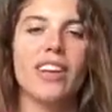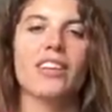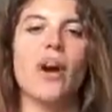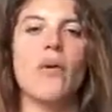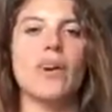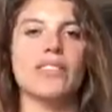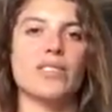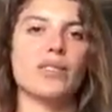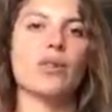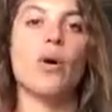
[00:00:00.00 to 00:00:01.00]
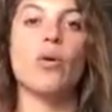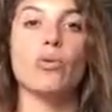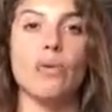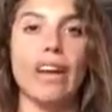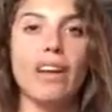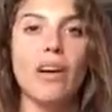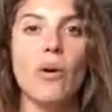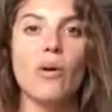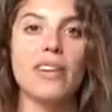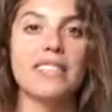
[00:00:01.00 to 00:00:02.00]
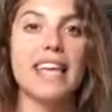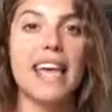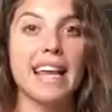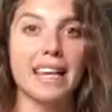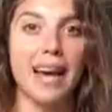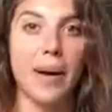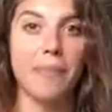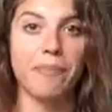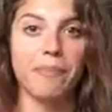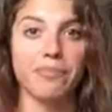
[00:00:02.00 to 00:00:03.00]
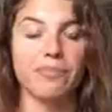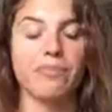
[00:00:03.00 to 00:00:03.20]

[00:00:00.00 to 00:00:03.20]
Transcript: Is your goal rank or is it income?